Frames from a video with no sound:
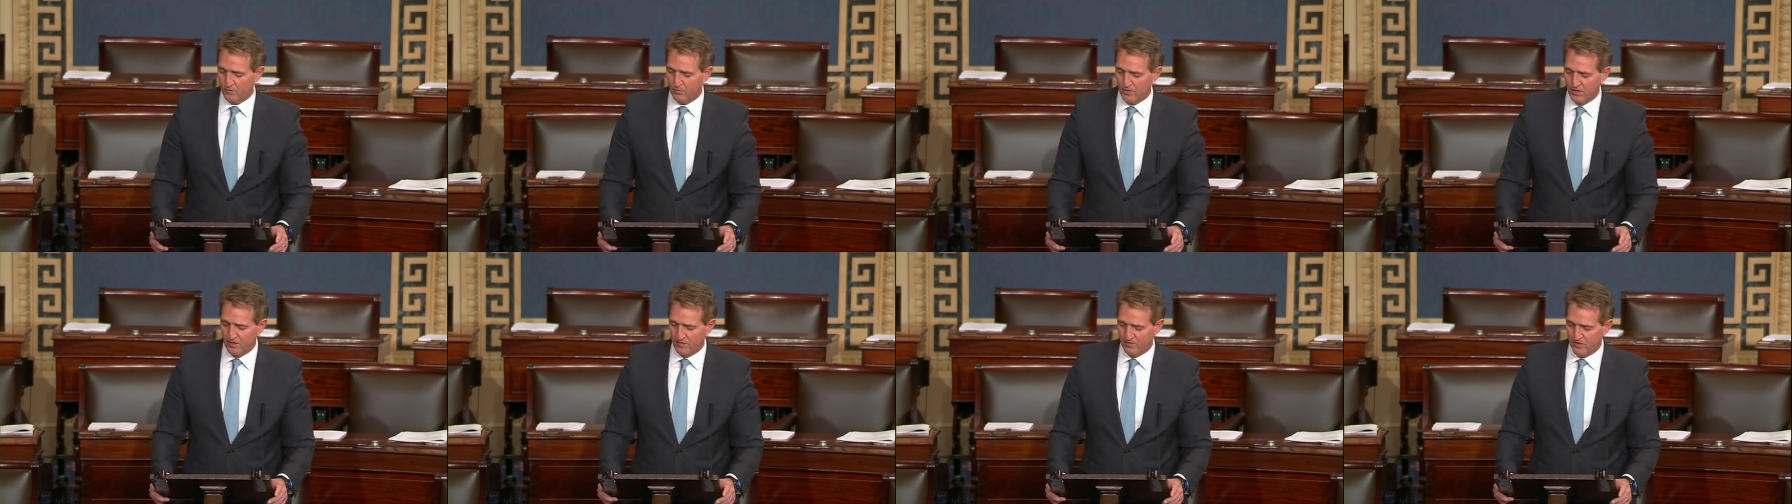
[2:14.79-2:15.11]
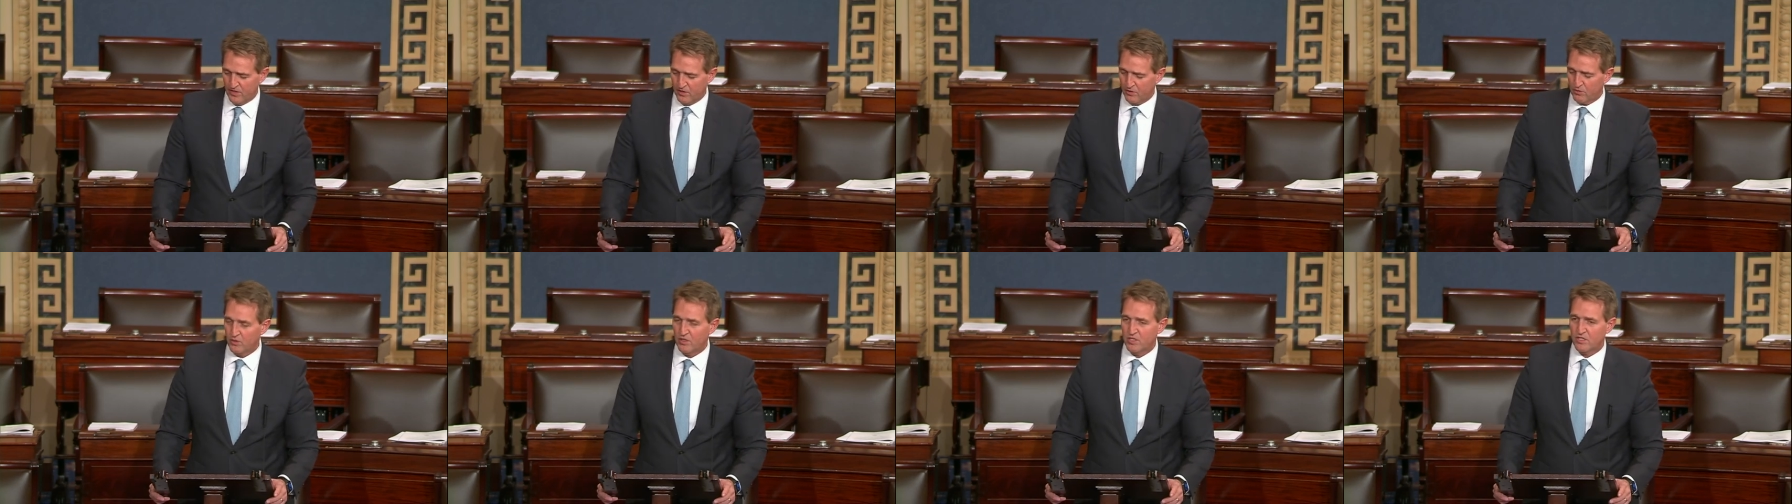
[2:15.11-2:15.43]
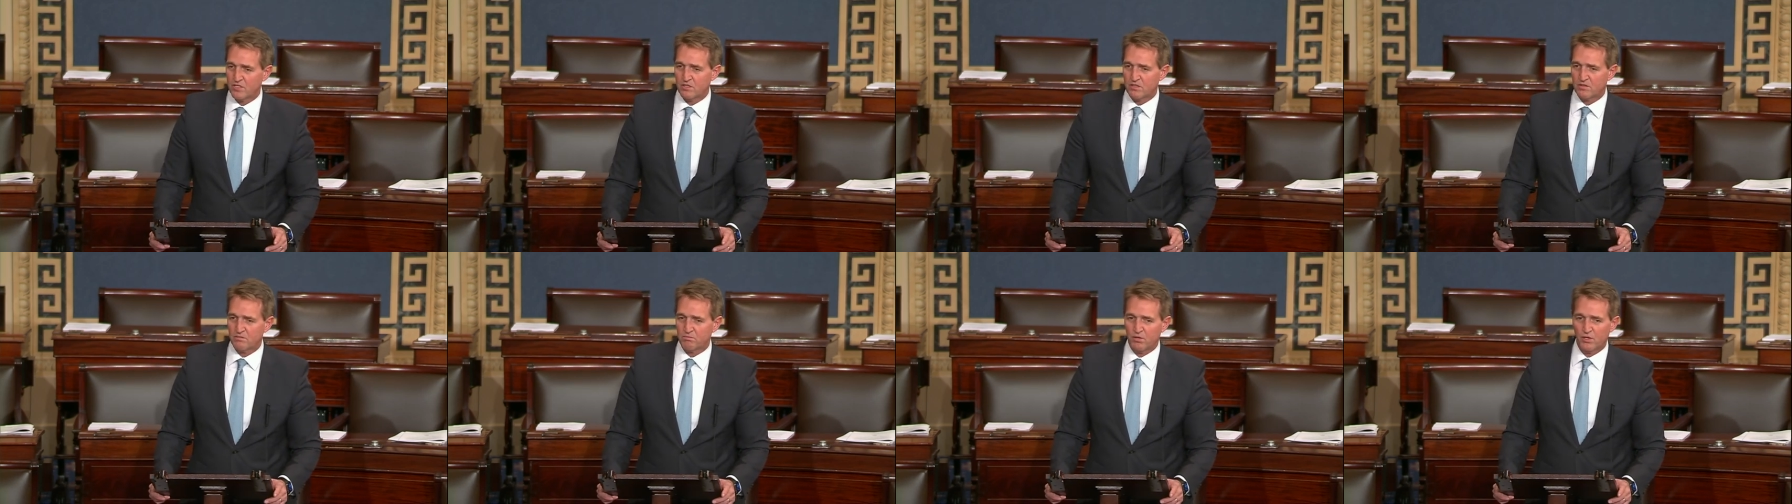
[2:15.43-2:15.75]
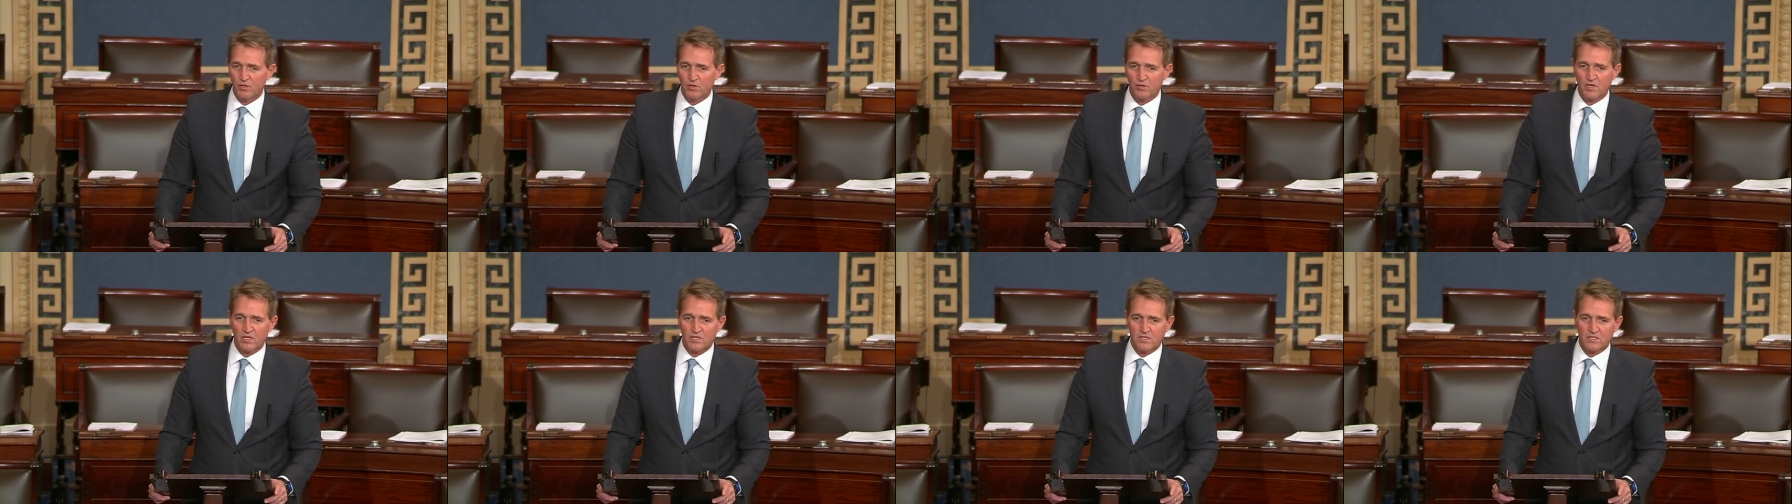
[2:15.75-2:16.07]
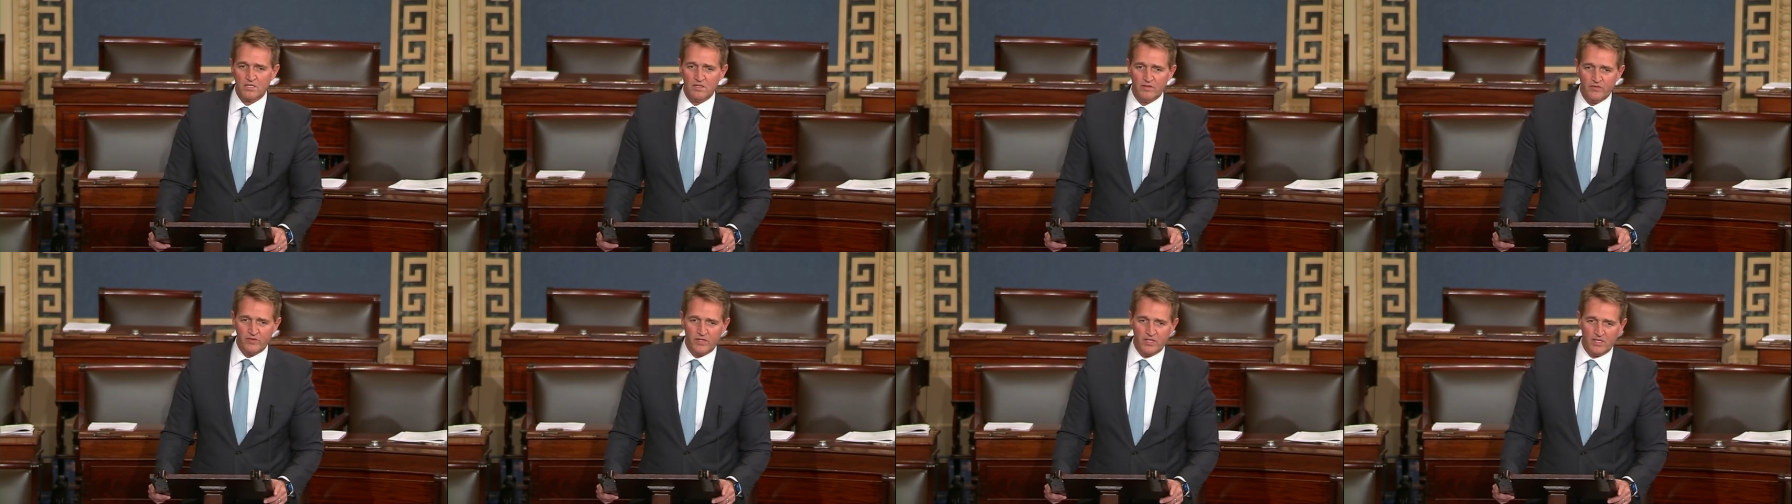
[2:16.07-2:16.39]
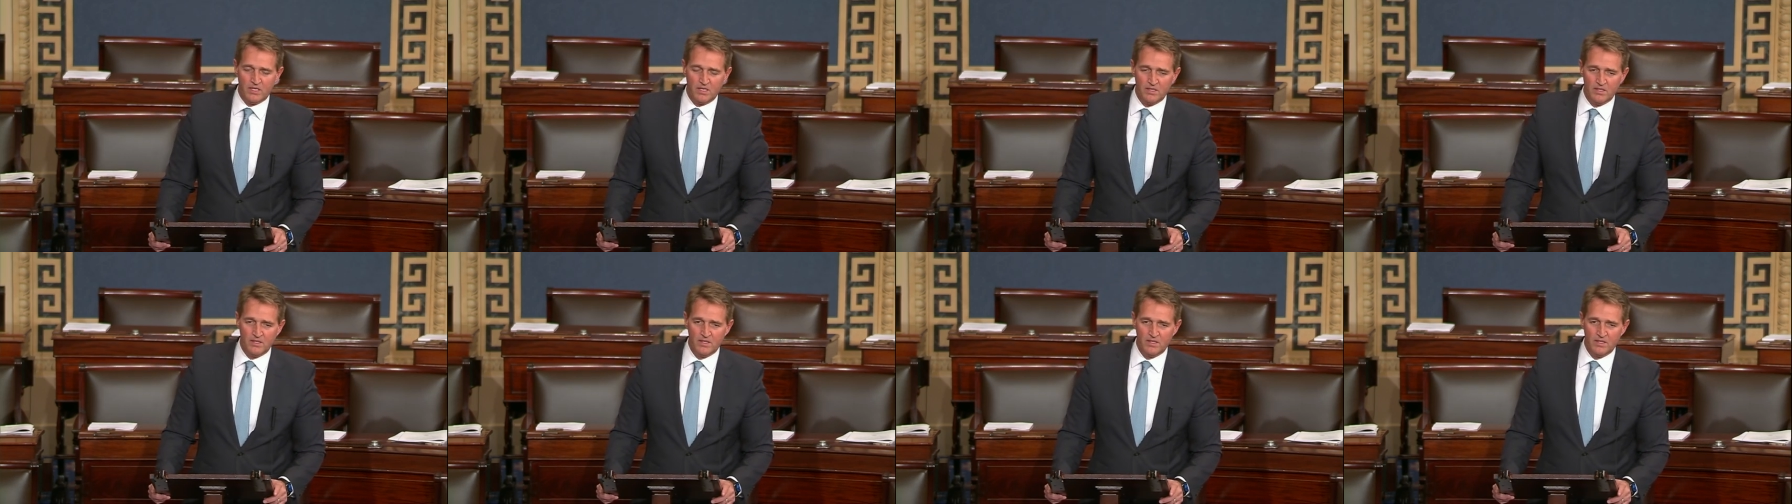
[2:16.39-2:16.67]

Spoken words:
we have increased productivity